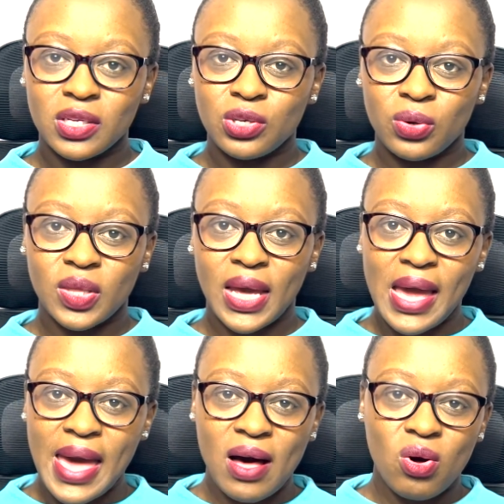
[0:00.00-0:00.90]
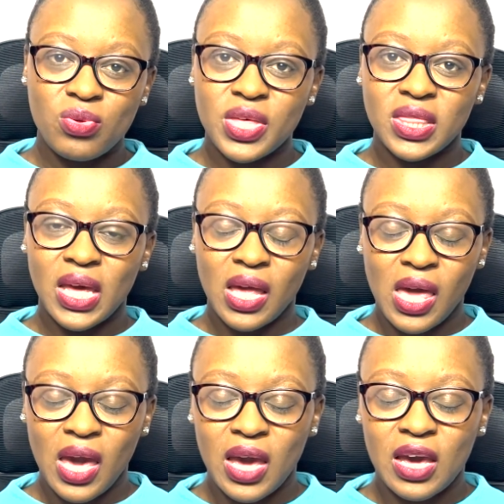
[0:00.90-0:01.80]
their health and their
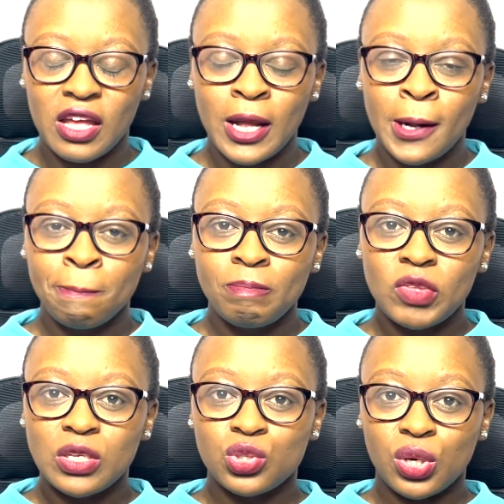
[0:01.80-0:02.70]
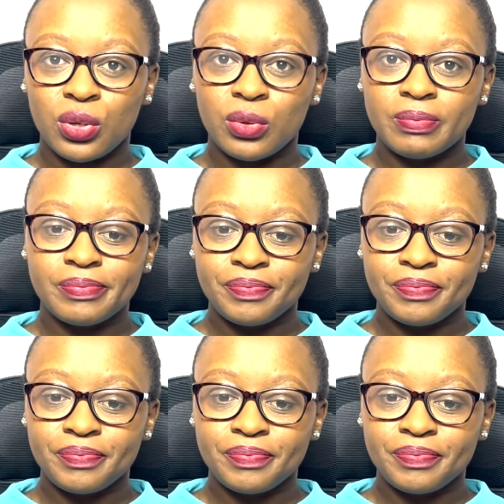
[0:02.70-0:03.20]
care. So